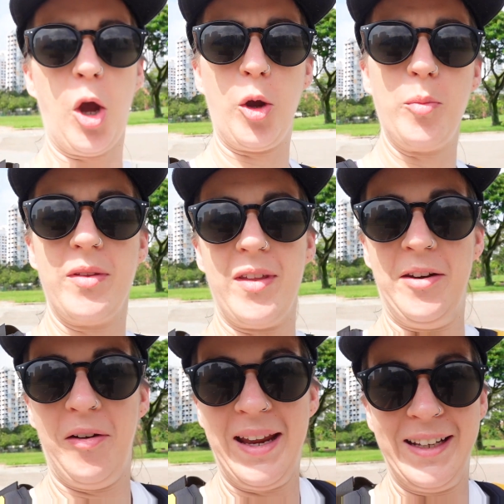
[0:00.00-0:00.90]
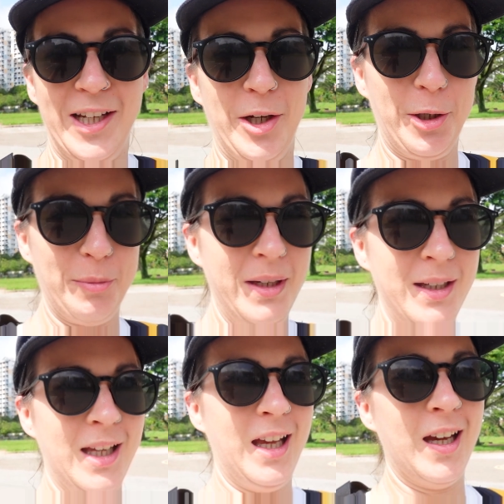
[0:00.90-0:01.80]
hope that they're not heading home,
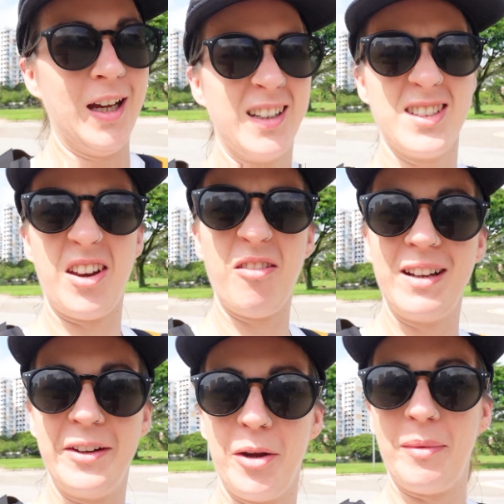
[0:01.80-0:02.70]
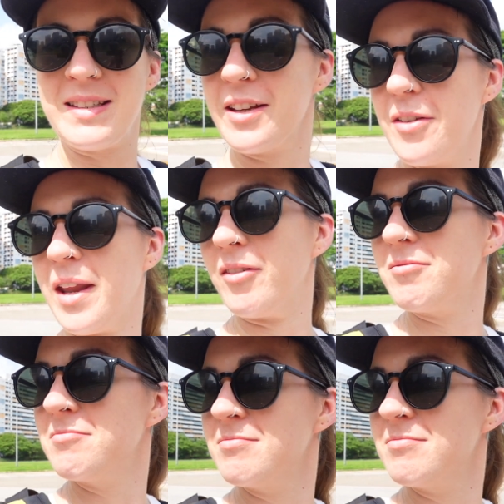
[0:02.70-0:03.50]
because I don't really know where to go now.